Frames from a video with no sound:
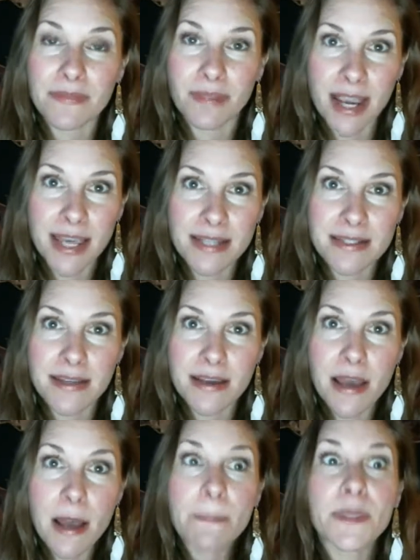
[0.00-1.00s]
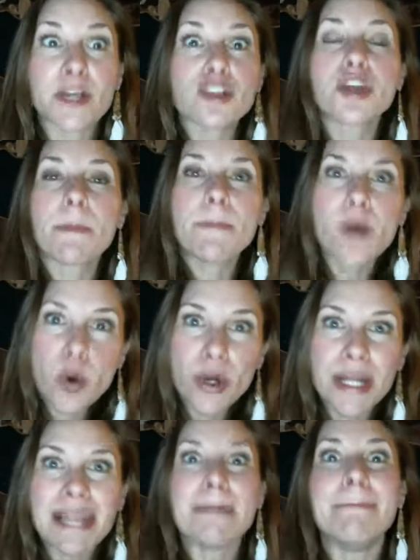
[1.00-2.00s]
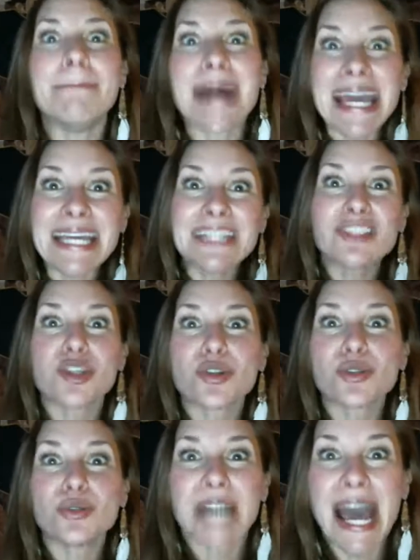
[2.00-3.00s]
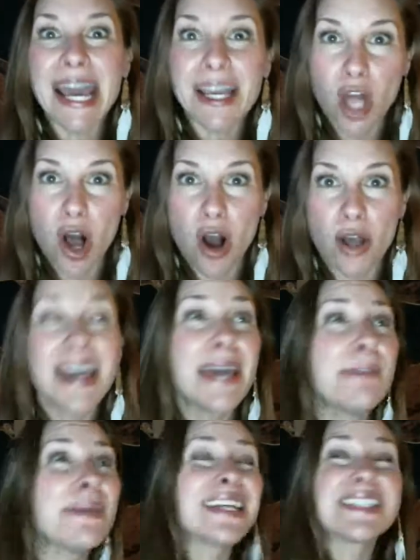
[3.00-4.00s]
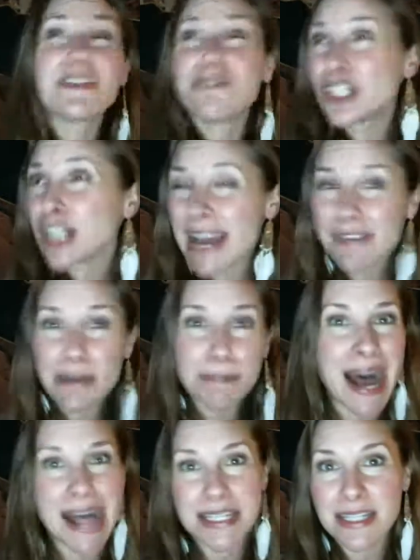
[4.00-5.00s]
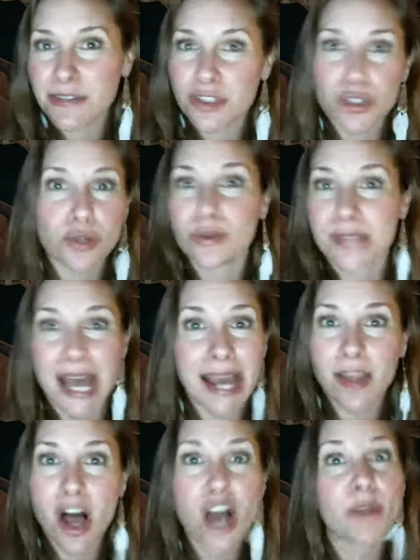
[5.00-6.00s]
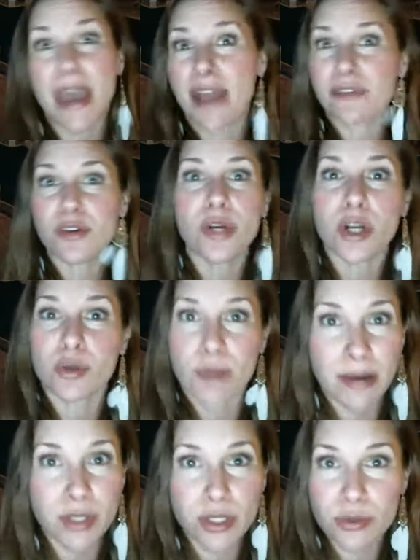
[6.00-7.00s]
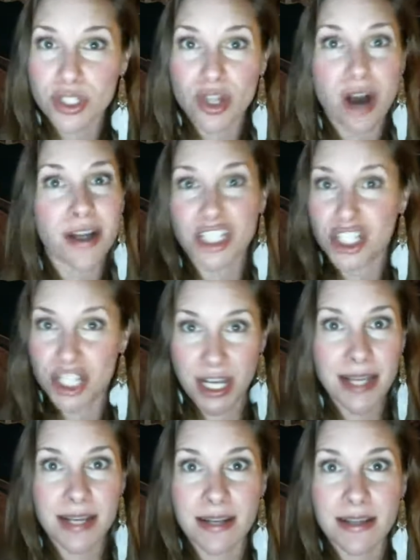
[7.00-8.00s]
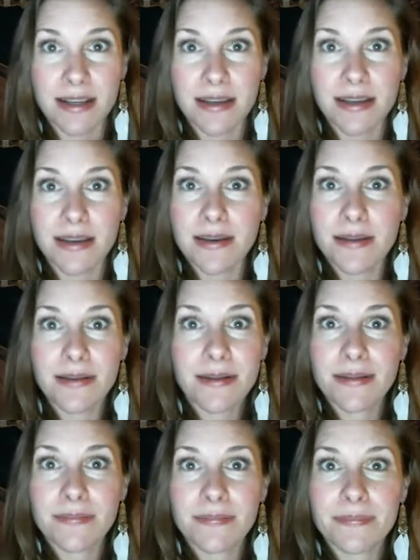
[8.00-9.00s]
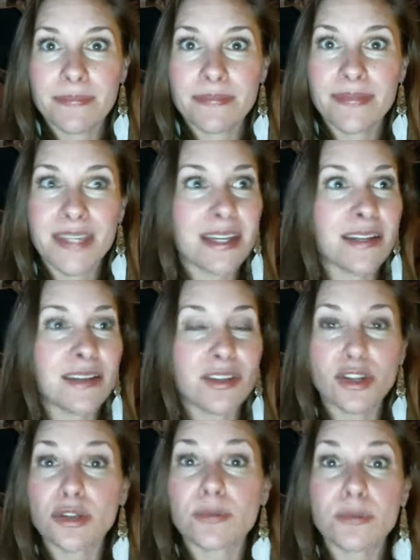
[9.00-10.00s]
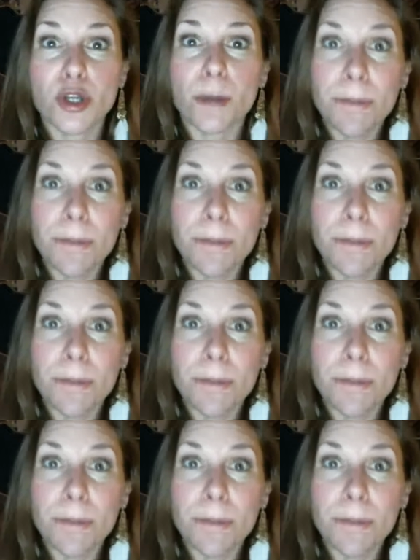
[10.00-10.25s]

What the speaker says: Right? They're supporting my internal dialogue, because if you're having positive internal dialogue, but everyone around you is talking shit, then you're